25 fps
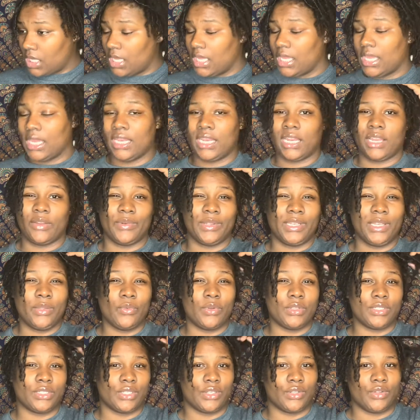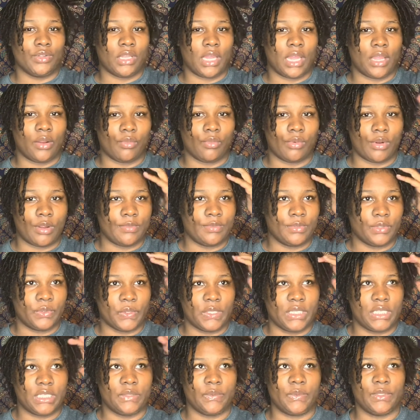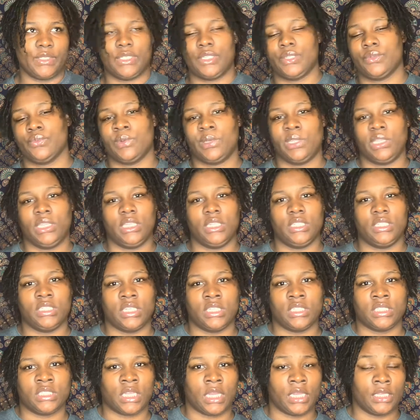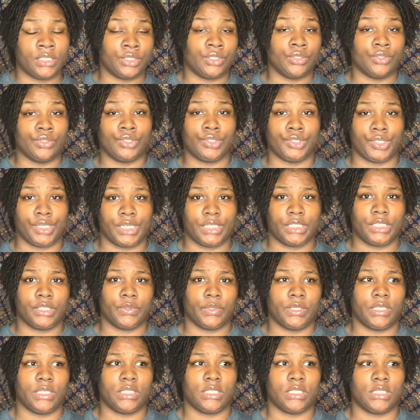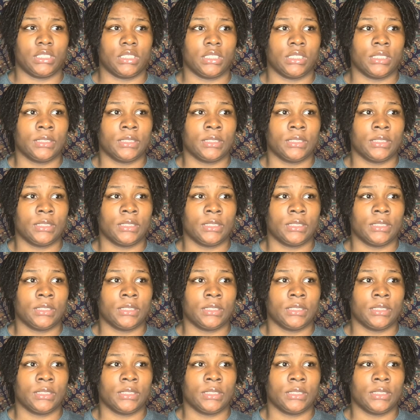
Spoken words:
And I really want to do like rope twists, which is really just like 2-strand twists.